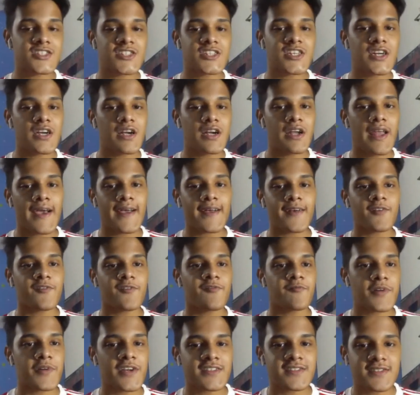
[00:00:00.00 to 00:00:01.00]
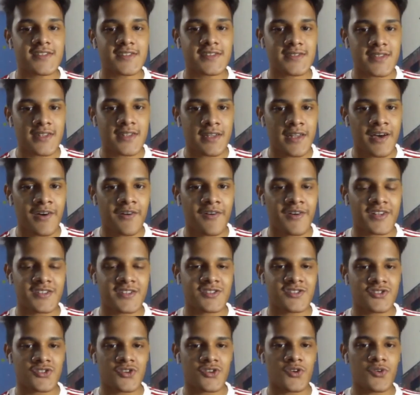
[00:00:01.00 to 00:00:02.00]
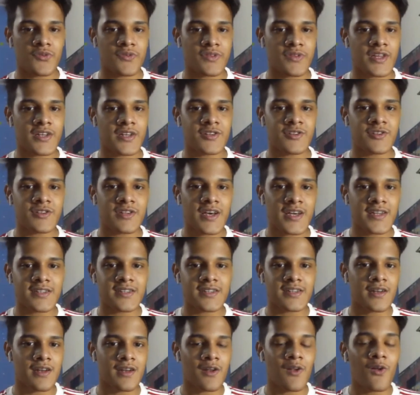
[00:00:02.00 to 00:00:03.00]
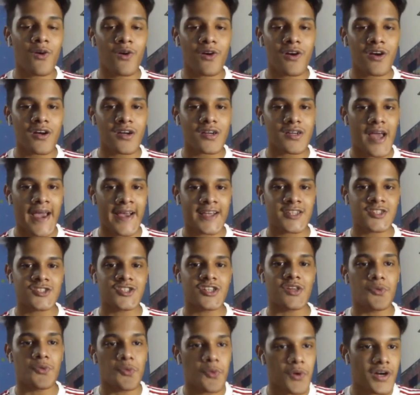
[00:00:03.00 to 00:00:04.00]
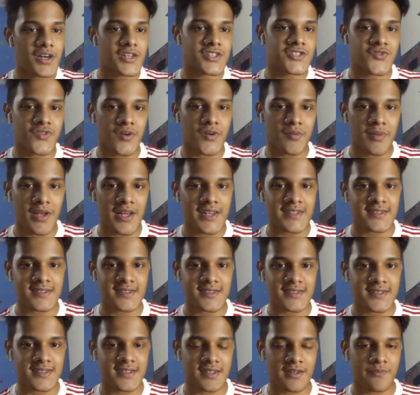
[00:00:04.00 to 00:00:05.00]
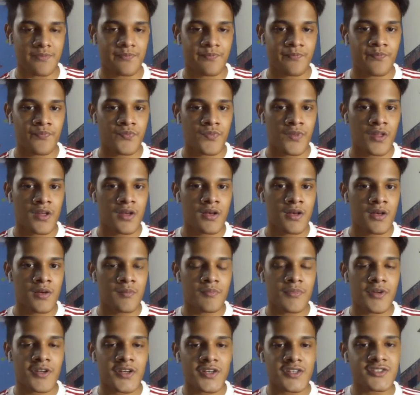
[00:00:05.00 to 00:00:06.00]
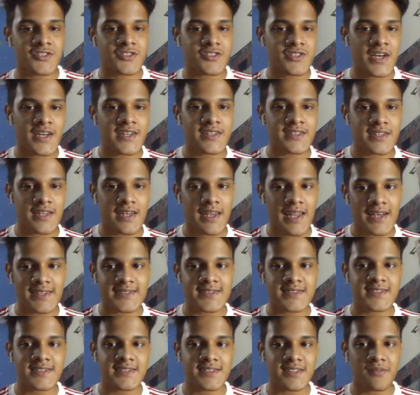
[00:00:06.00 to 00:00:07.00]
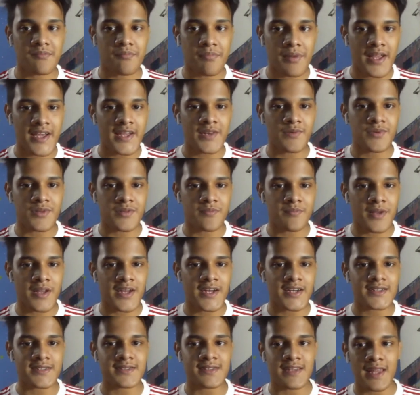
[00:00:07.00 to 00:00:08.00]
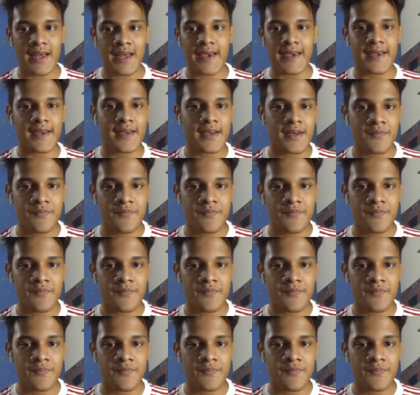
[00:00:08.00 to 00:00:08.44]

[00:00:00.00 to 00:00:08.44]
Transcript: sheer lack of pressing till now has shown that United look actually worse from last season, because United last season played with players like